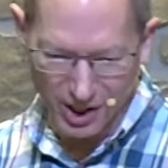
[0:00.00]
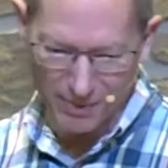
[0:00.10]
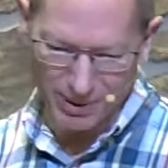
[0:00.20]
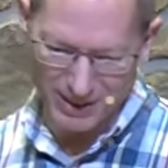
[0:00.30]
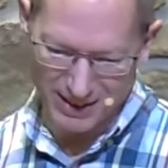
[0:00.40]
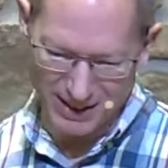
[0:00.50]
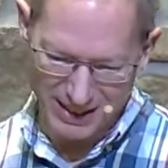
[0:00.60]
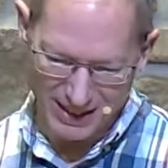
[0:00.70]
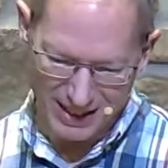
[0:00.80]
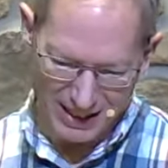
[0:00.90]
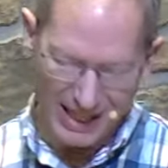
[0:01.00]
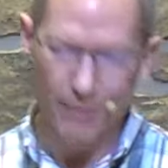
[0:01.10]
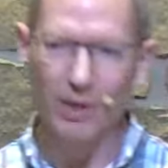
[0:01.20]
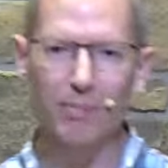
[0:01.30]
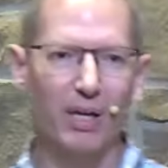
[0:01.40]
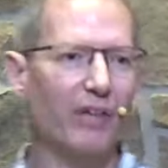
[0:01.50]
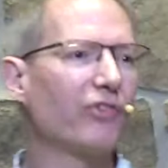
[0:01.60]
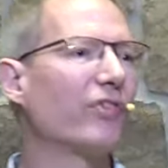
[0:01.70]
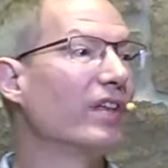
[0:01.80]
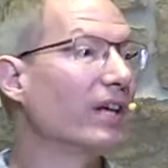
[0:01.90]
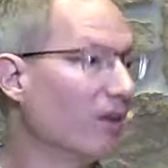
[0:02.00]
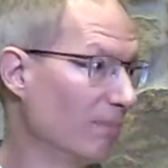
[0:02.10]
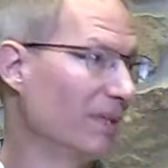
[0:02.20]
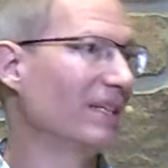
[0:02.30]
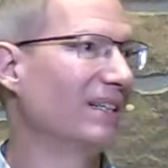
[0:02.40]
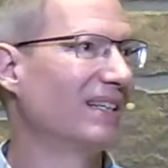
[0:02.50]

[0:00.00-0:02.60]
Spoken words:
up and we bless them,